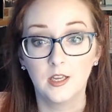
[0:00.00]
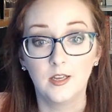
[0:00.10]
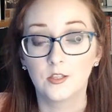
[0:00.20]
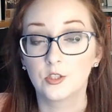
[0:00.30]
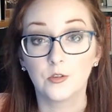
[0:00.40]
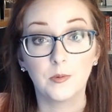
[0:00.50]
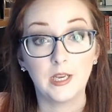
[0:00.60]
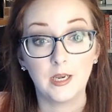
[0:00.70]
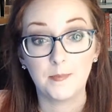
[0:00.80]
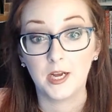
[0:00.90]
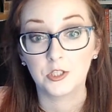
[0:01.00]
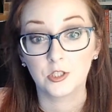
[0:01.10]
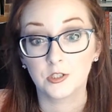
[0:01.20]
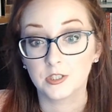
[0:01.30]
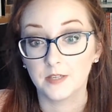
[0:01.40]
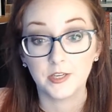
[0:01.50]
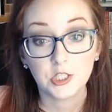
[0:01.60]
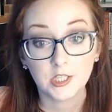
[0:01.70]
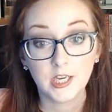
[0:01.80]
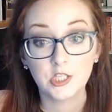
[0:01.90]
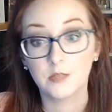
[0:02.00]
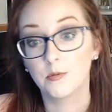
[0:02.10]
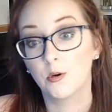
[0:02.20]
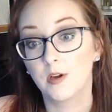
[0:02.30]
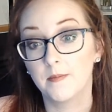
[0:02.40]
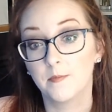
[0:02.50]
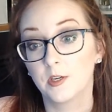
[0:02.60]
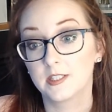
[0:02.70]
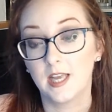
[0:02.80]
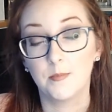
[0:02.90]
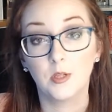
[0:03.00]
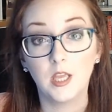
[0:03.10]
So in a Bachelor's of Education program, for example,